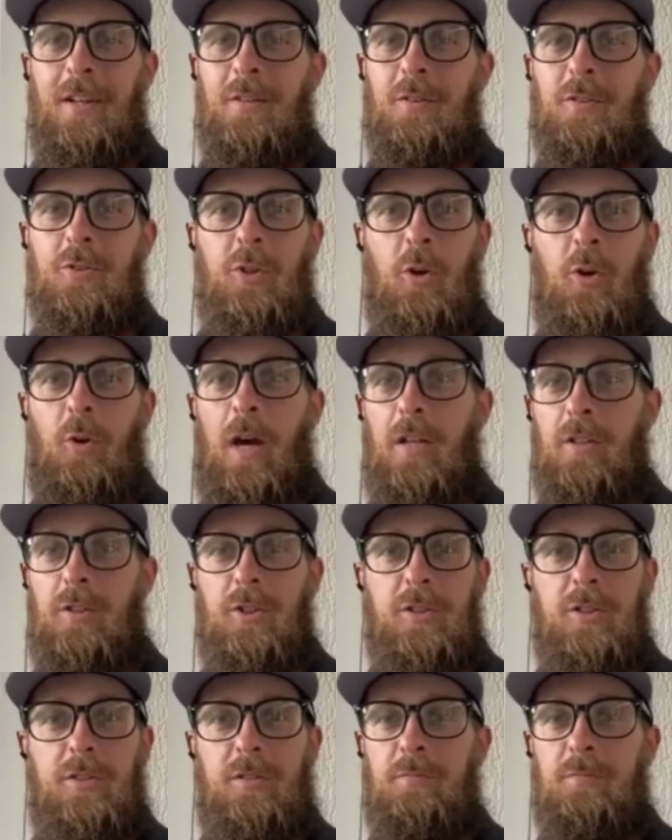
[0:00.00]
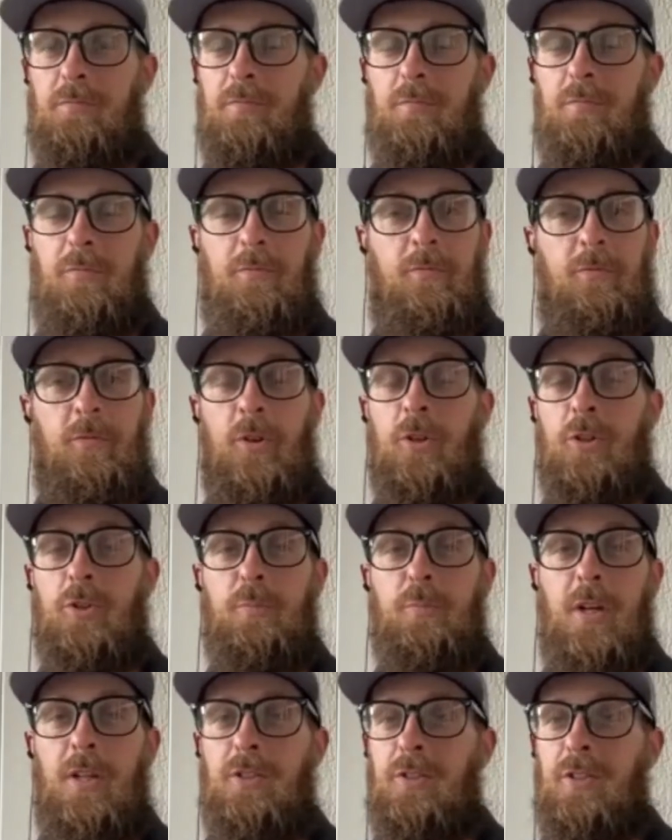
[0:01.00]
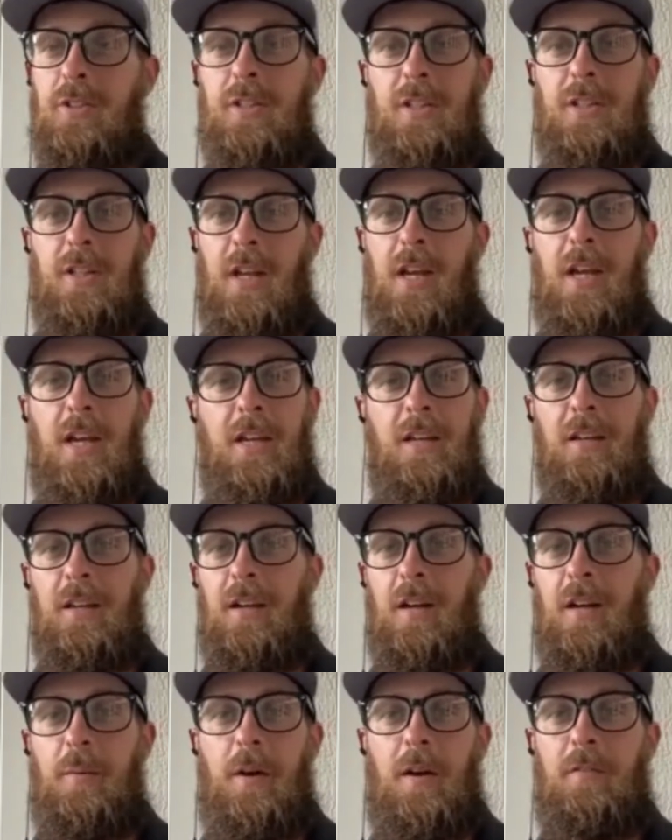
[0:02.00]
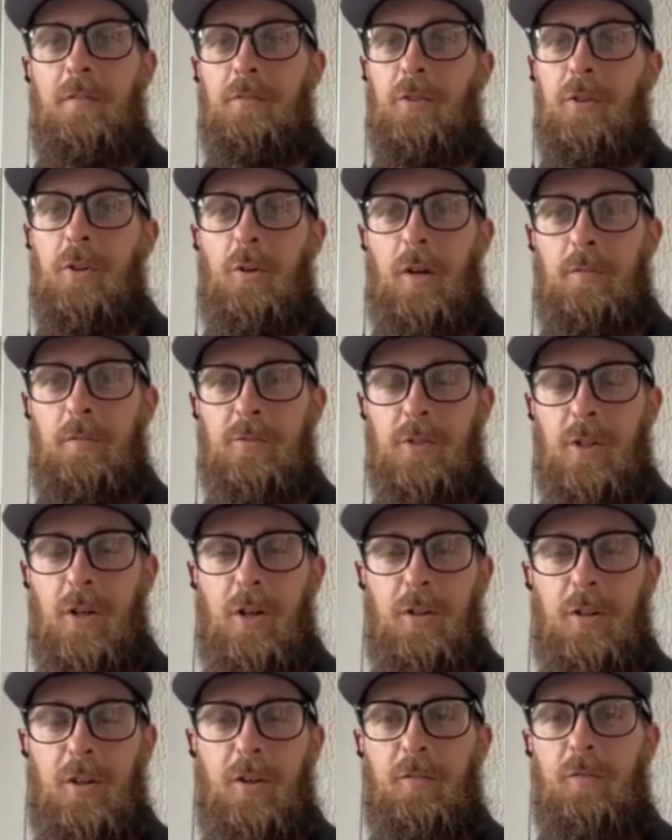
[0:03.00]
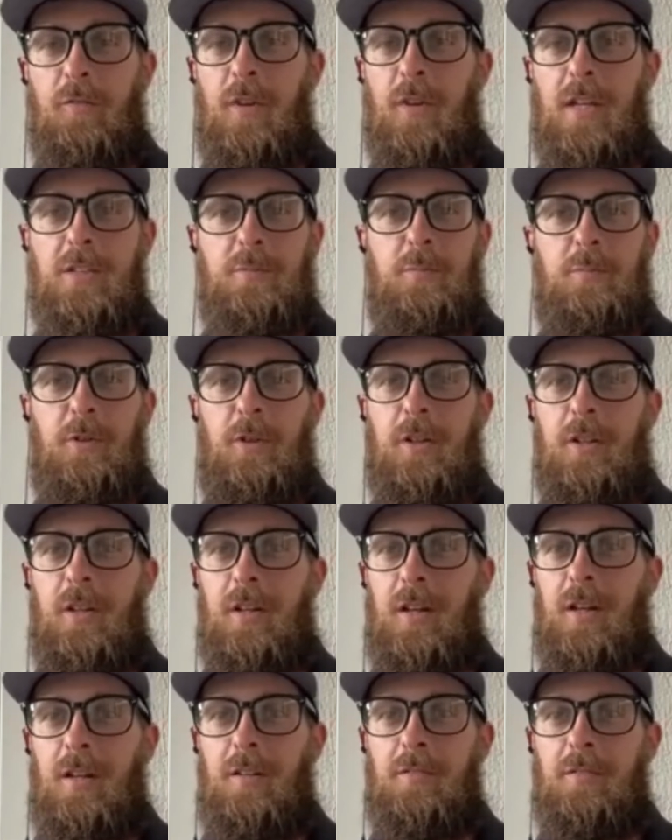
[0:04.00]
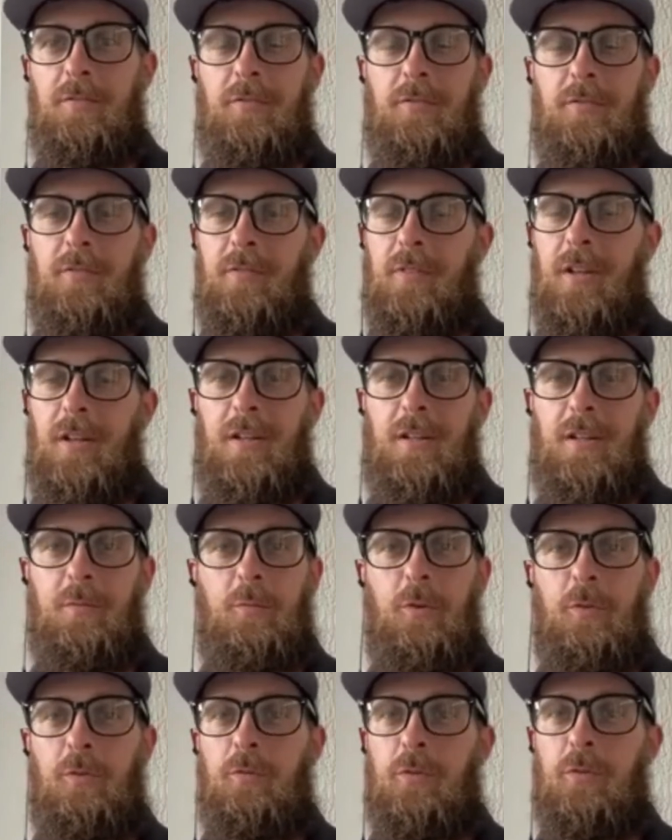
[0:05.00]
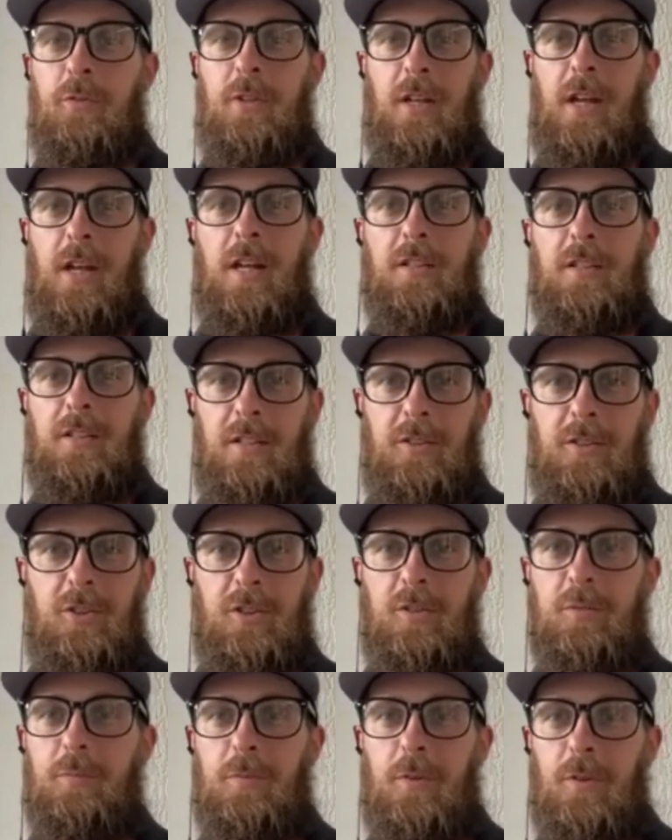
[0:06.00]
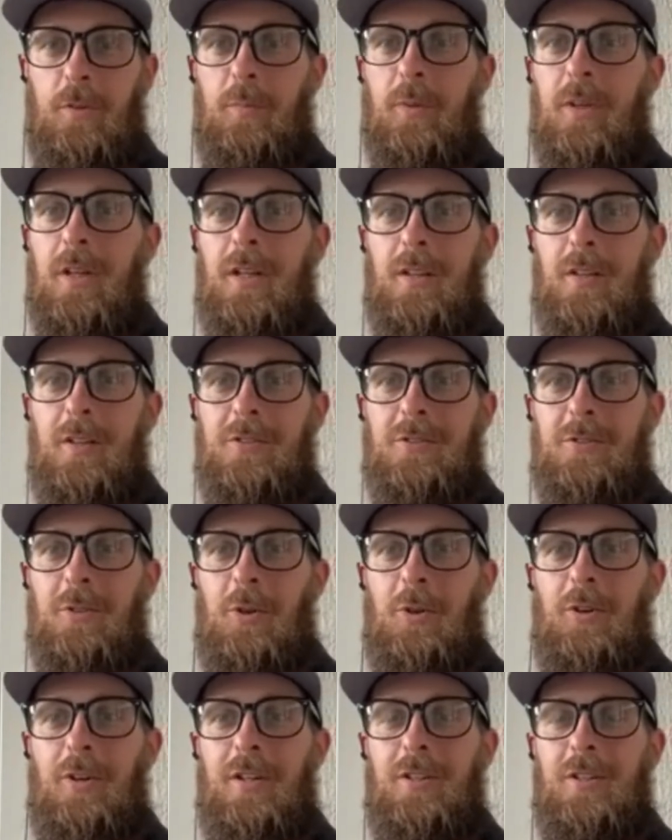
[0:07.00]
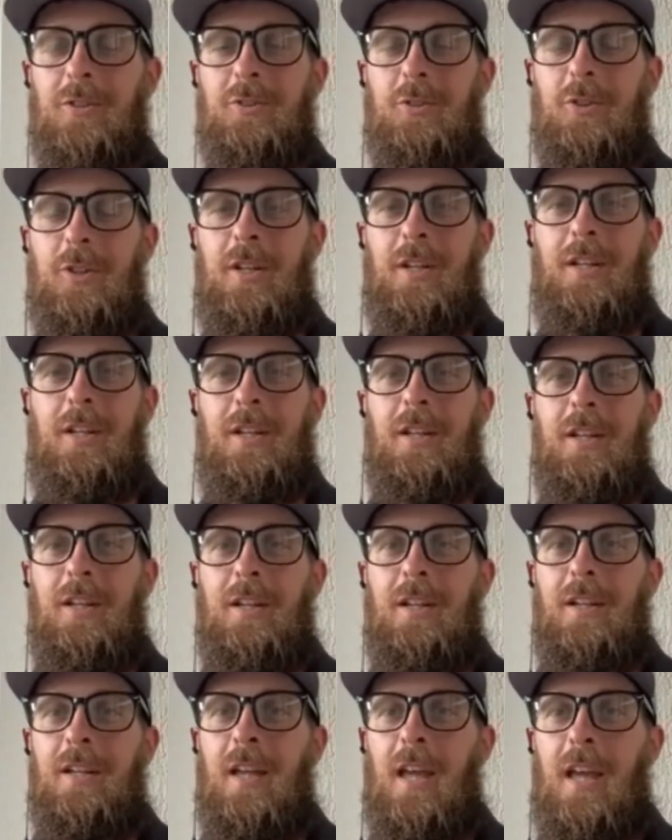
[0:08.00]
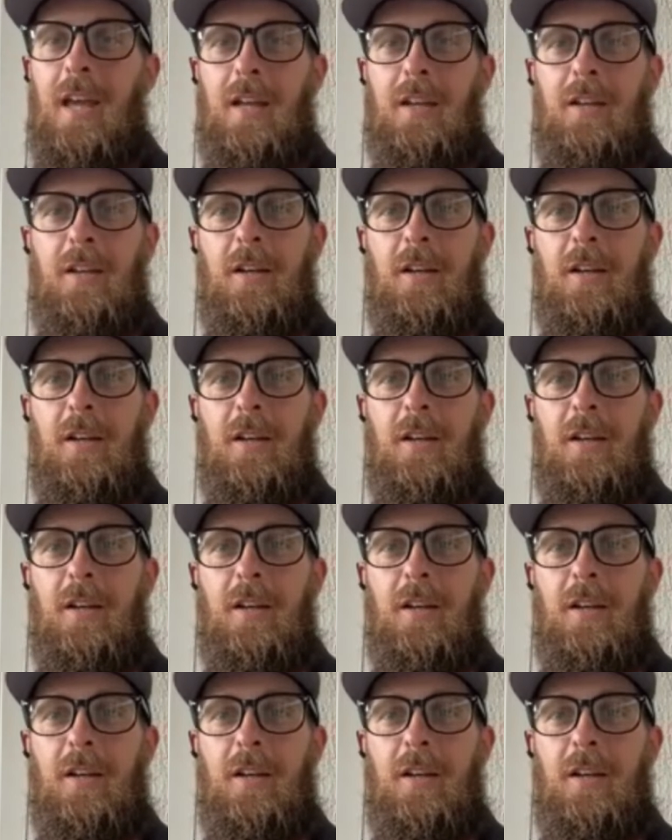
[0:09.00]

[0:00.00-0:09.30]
So I just first met you today. I've saw you on Facebook. We've connected just for being in the solar industry, and